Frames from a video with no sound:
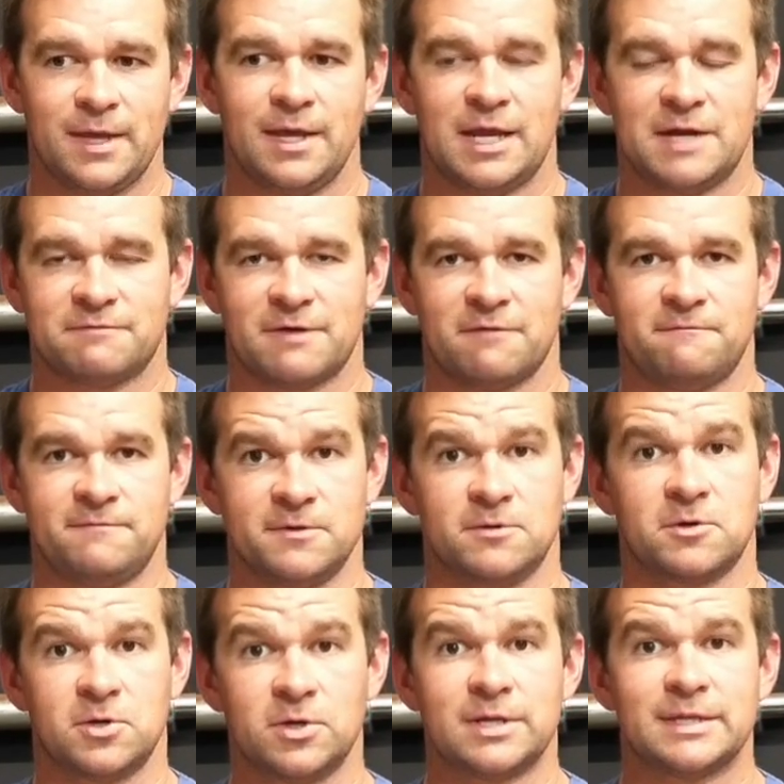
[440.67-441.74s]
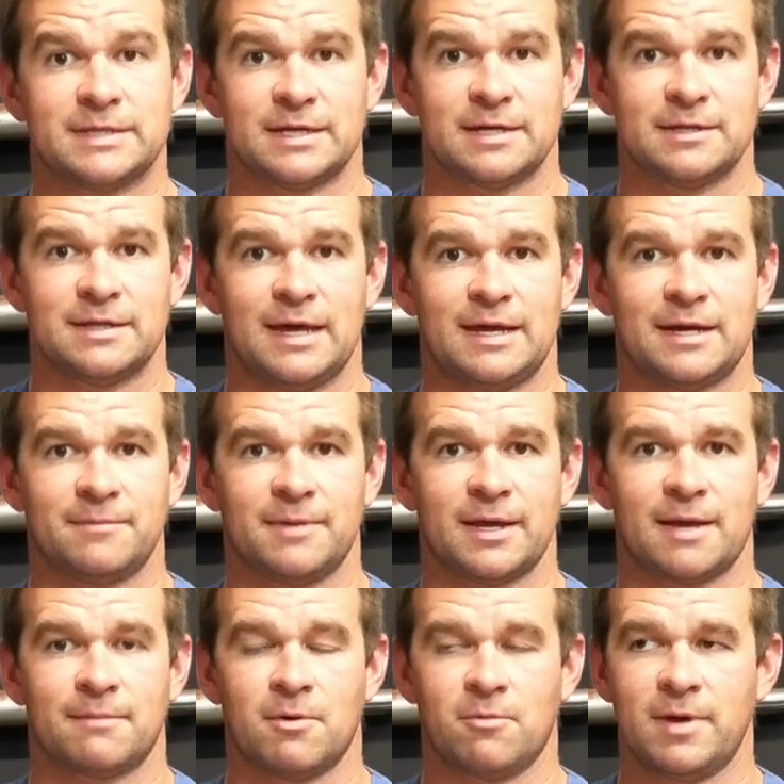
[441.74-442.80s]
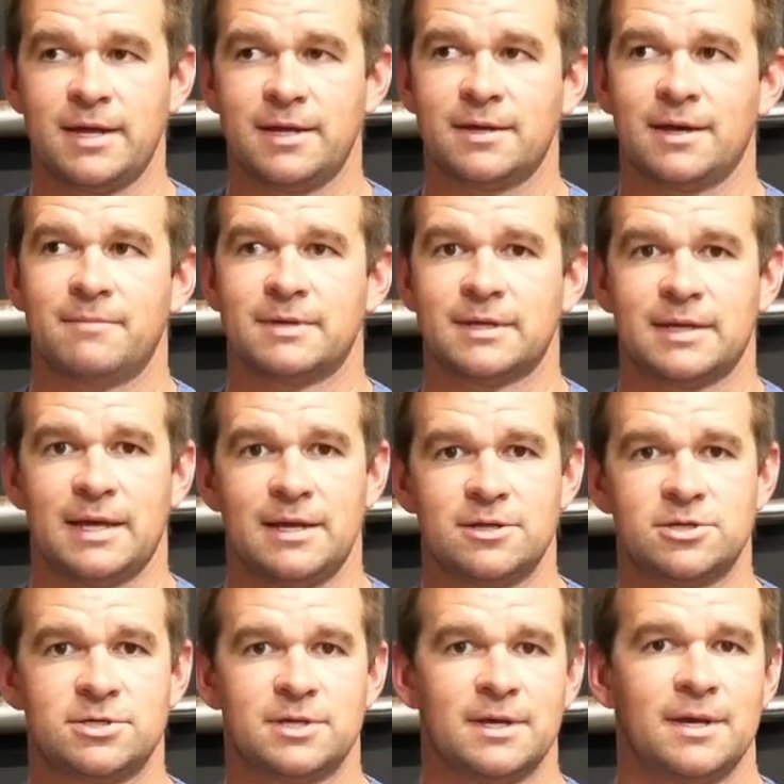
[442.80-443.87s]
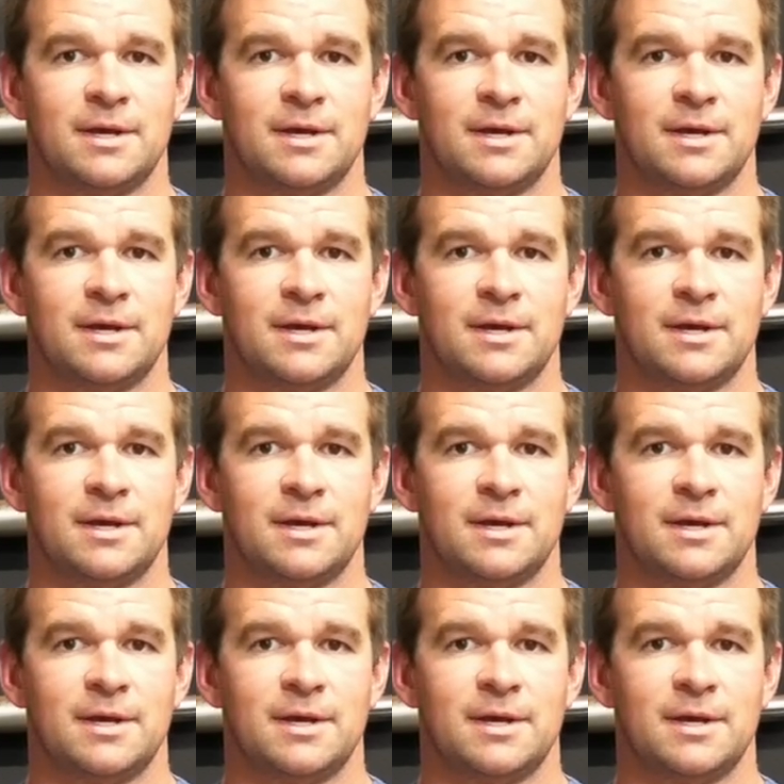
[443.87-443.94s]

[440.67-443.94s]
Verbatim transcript: And if I feel good at the end of that and I'm like, I'm awake, I'm engaged,